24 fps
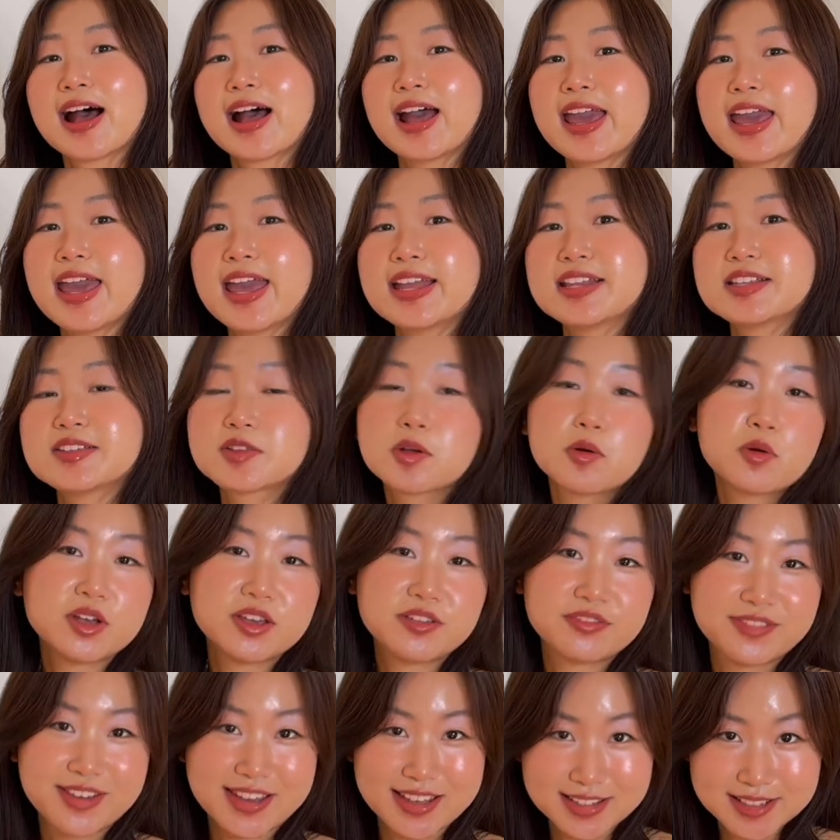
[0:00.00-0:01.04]
And so he
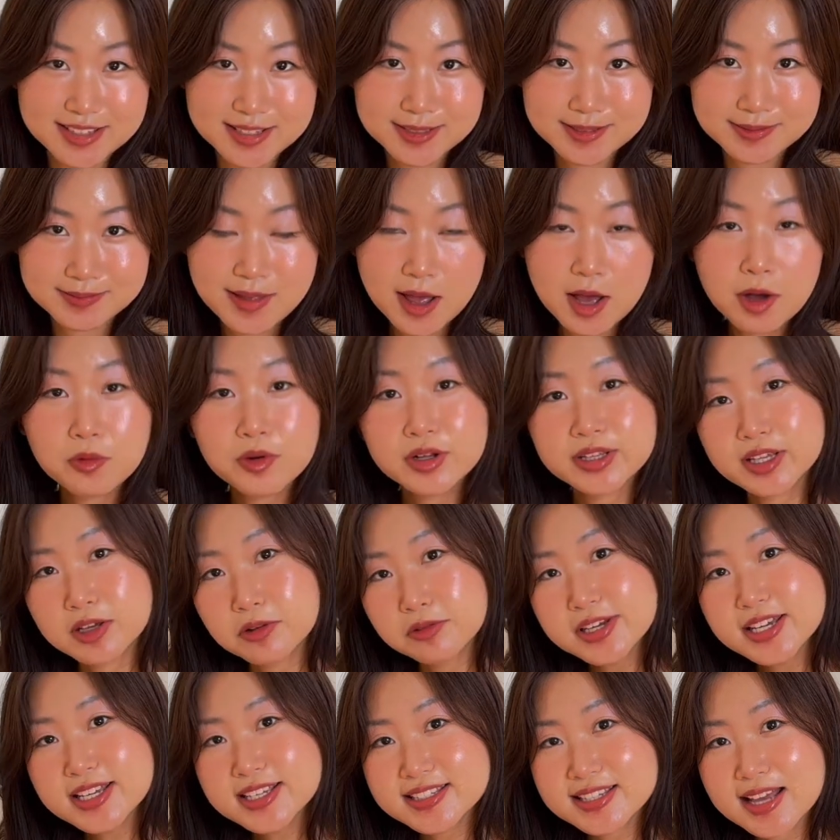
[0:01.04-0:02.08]
faints. When he
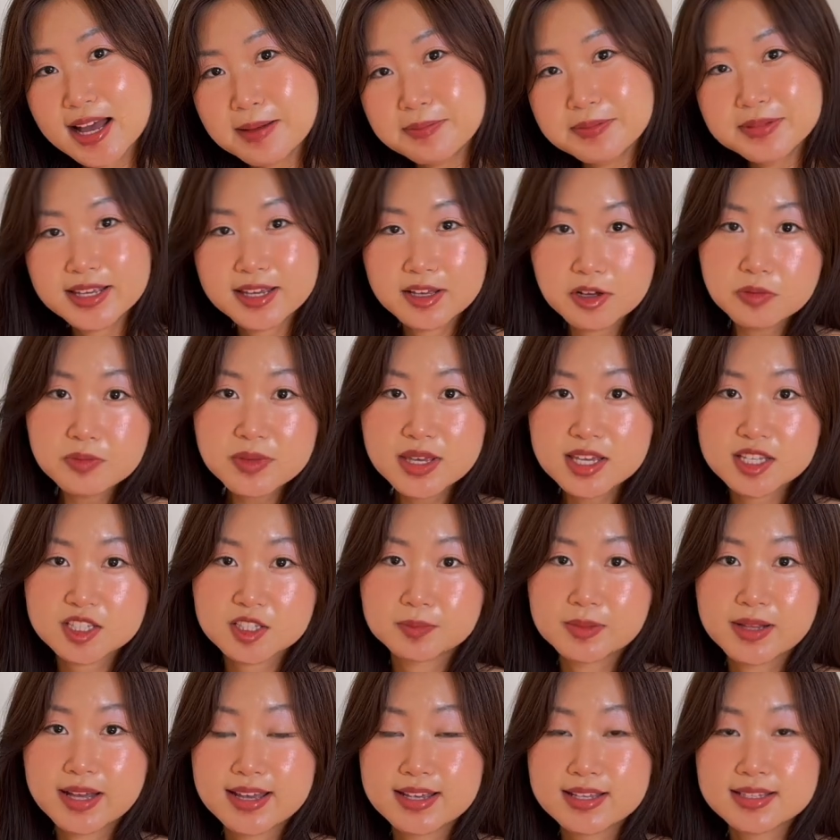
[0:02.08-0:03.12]
wakes up, Naomi
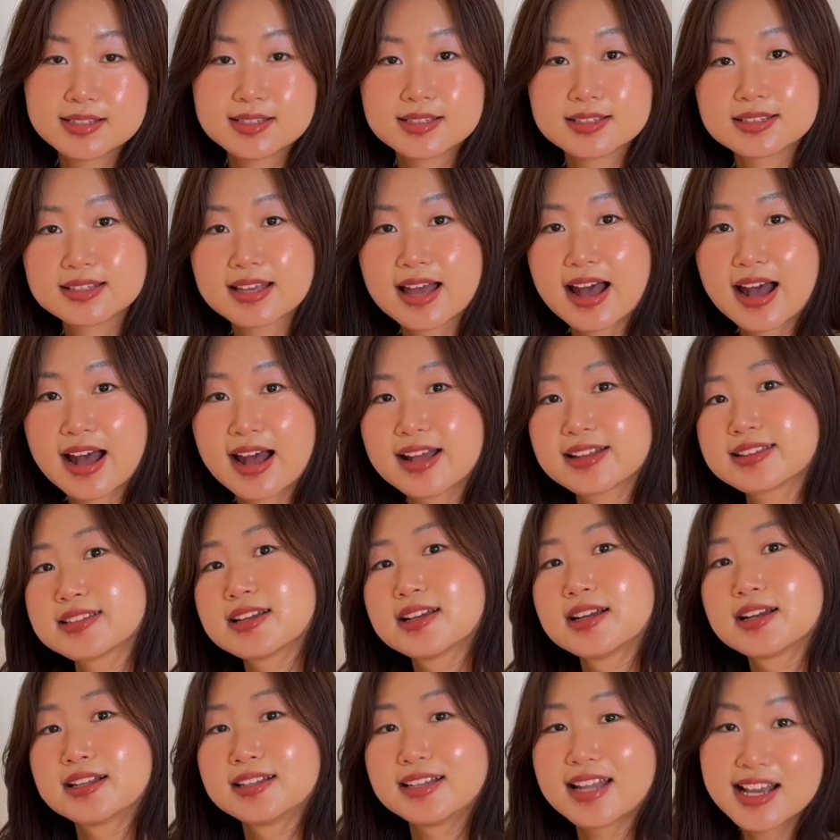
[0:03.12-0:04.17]
explains that
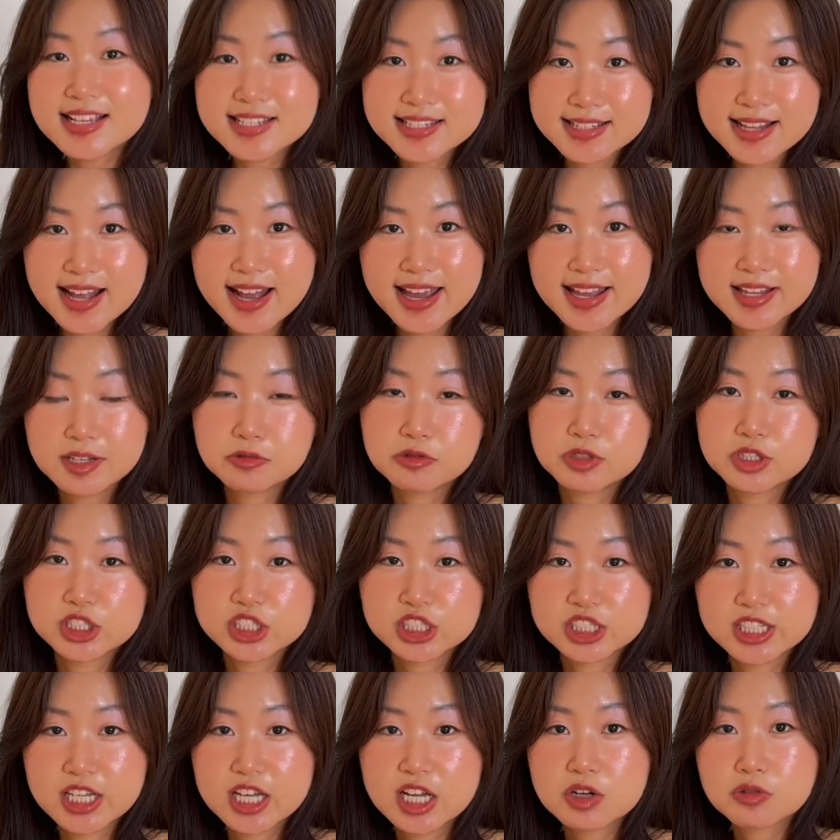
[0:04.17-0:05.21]
last night when
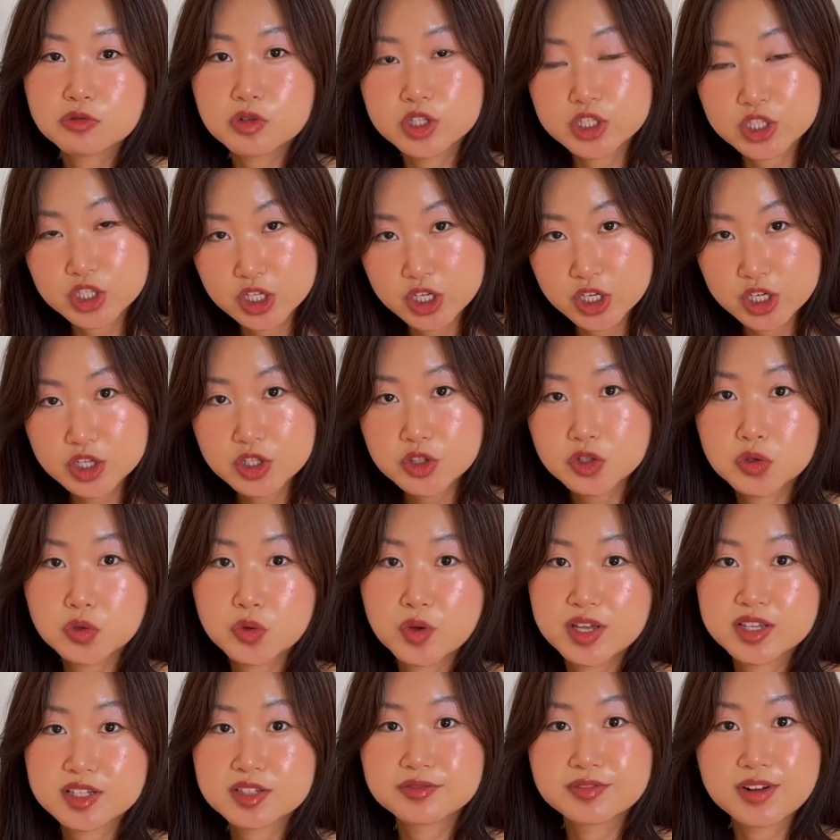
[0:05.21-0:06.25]
she returned to
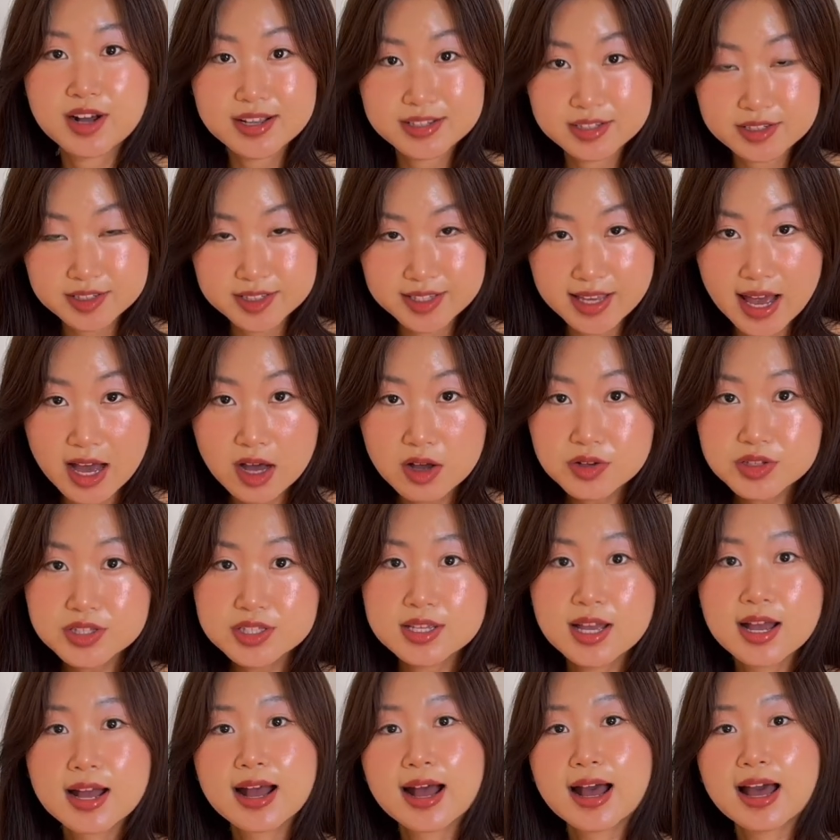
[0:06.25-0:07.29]
his father's house,
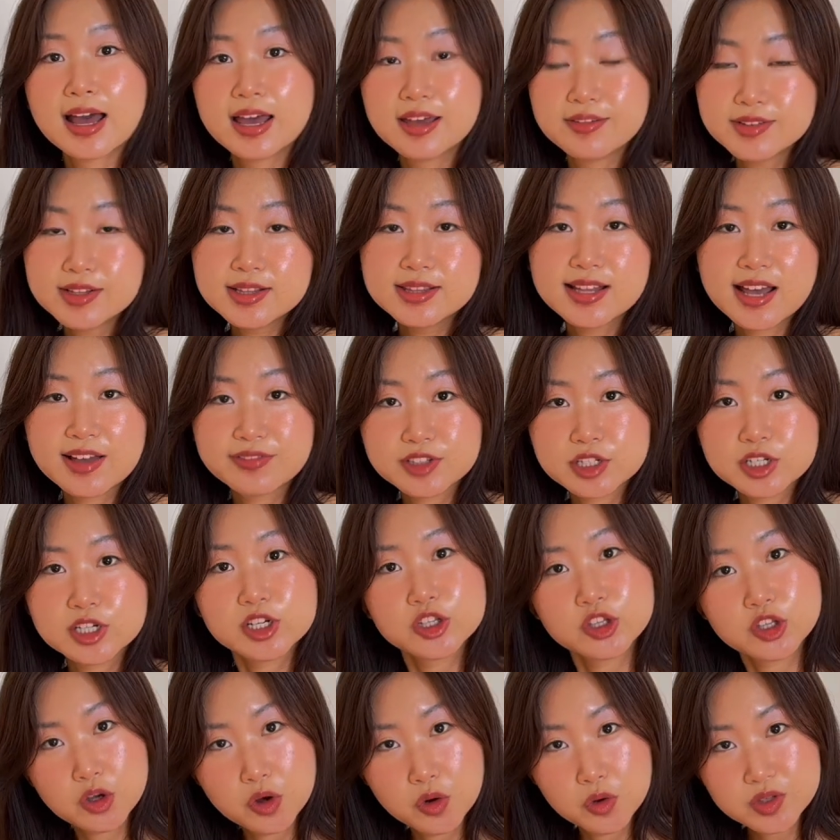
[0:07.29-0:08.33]
Ivan left her a
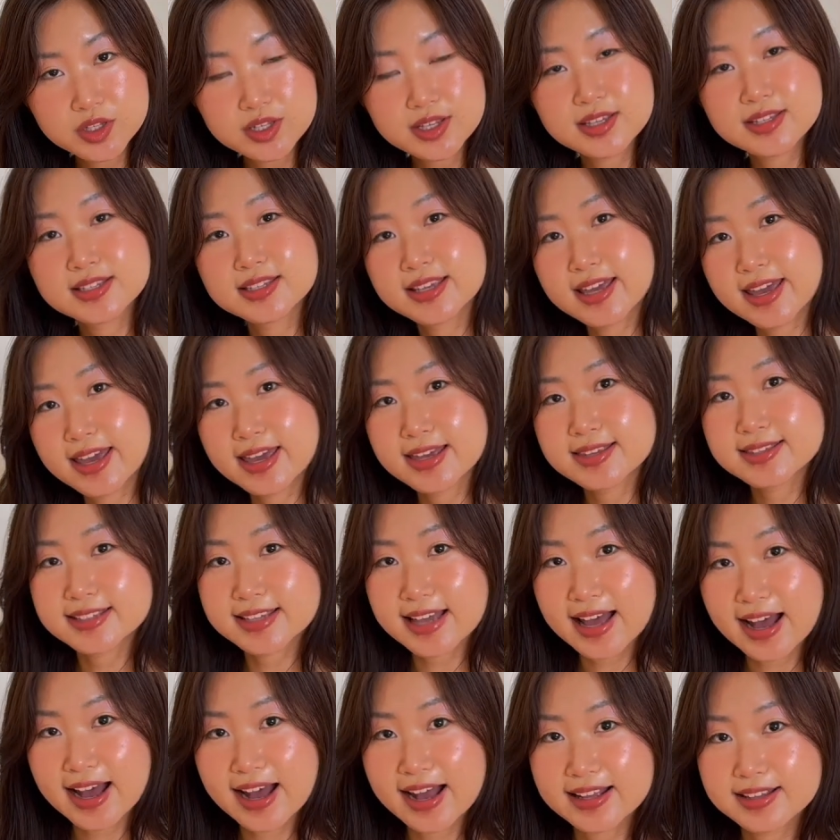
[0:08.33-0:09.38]
note saying
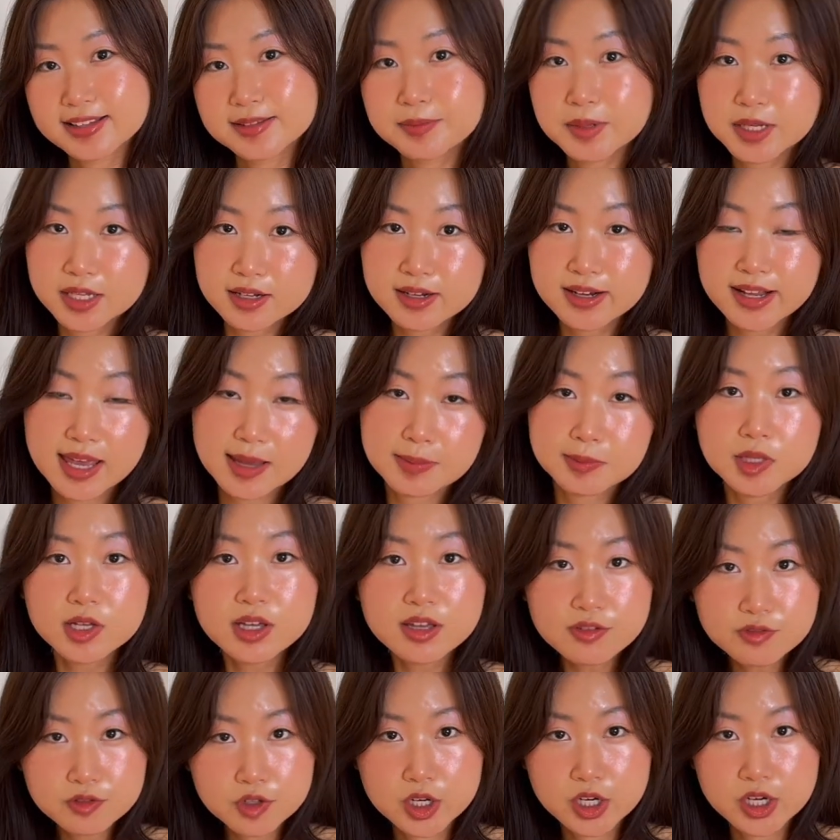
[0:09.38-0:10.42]
that Peter came
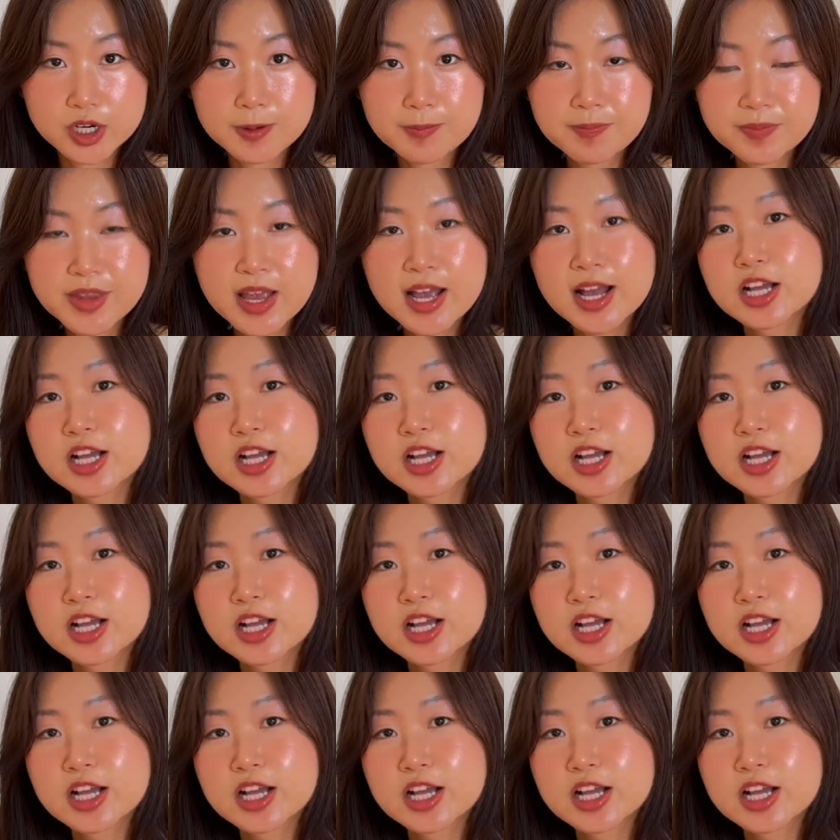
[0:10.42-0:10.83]
looking for her.